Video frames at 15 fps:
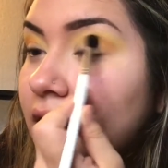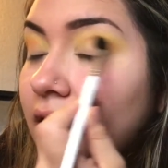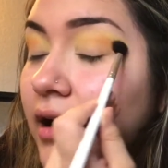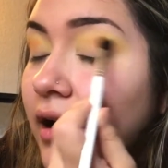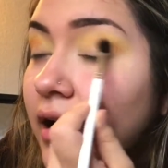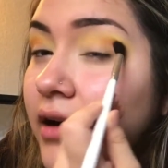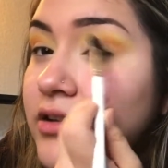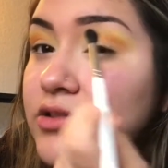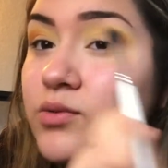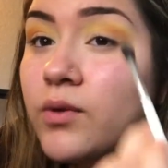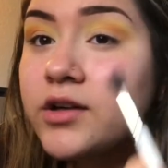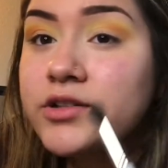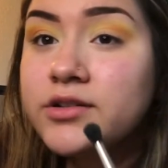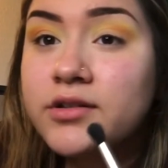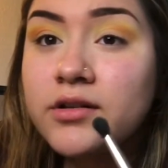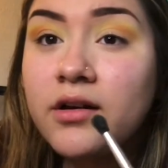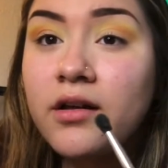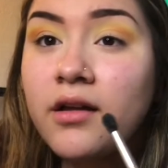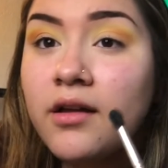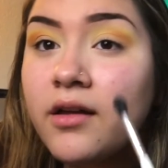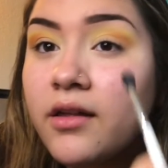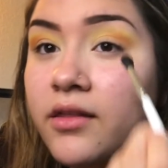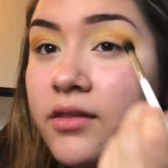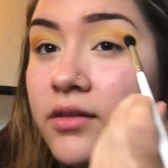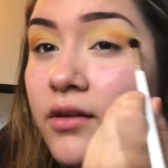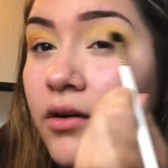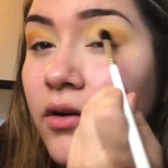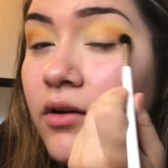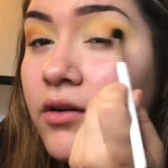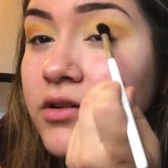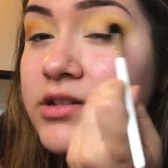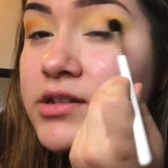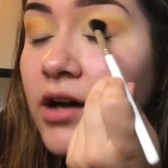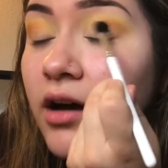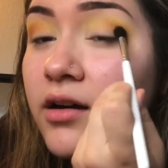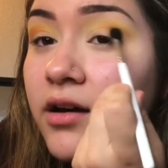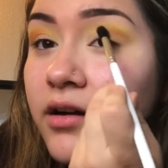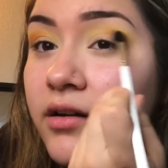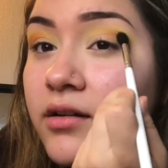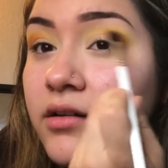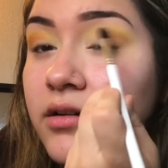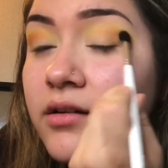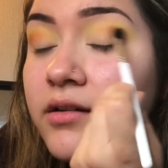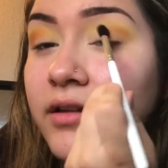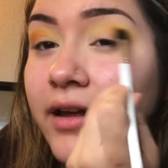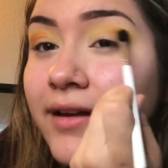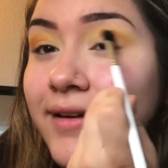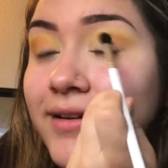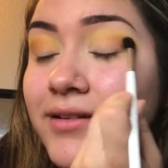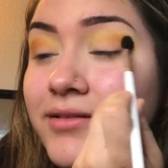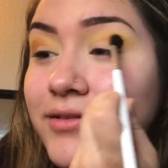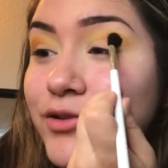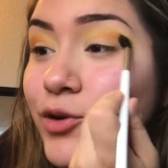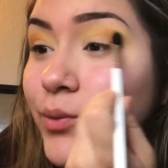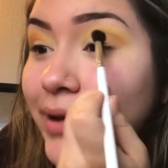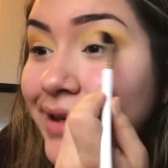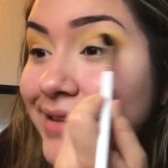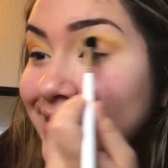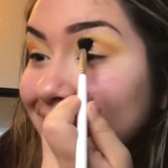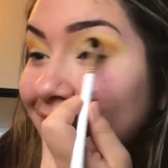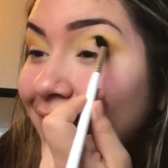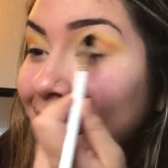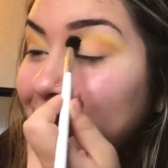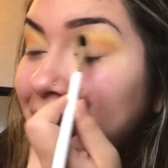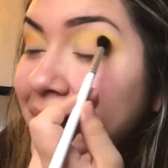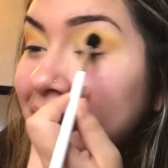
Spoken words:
I just watched the whole saga like 2 weeks ago.